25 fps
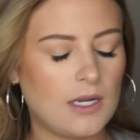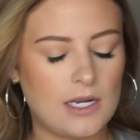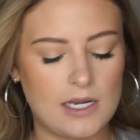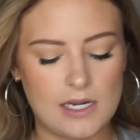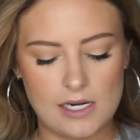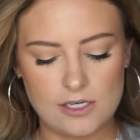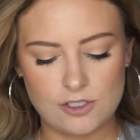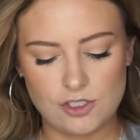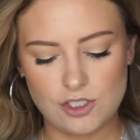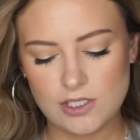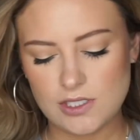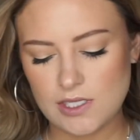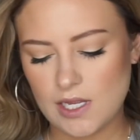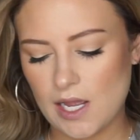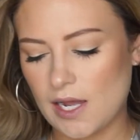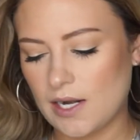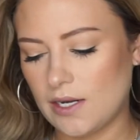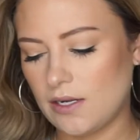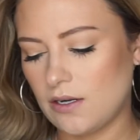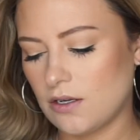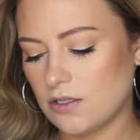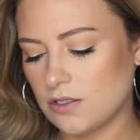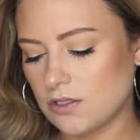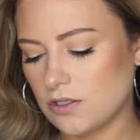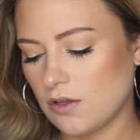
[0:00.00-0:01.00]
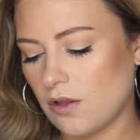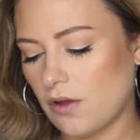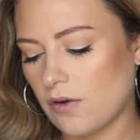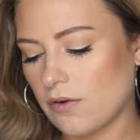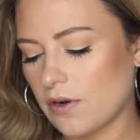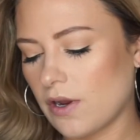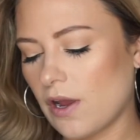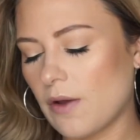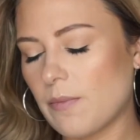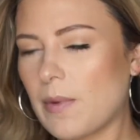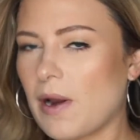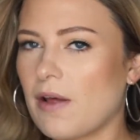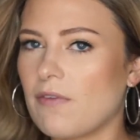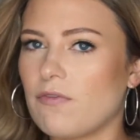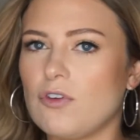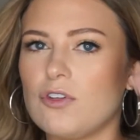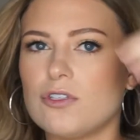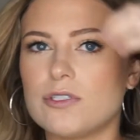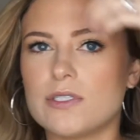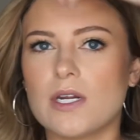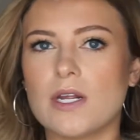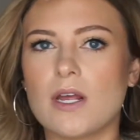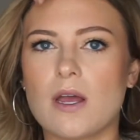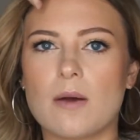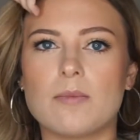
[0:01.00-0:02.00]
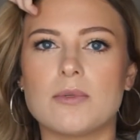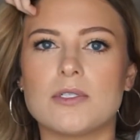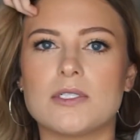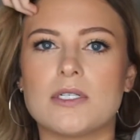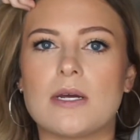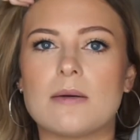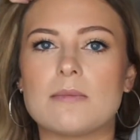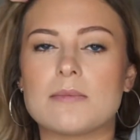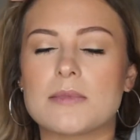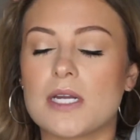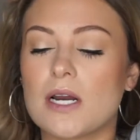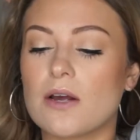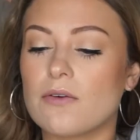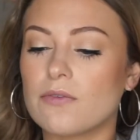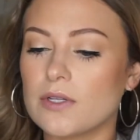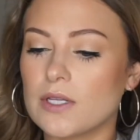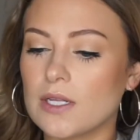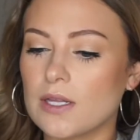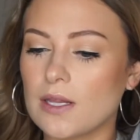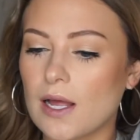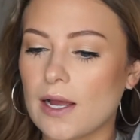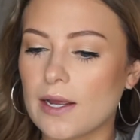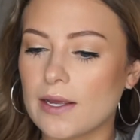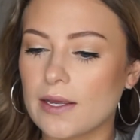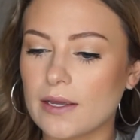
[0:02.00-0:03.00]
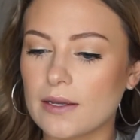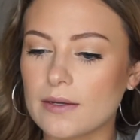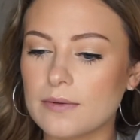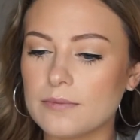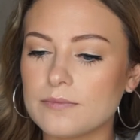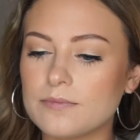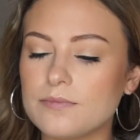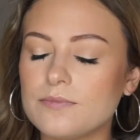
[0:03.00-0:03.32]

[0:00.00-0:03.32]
I just got it not too long ago, but I've used it a couple times and I really like it.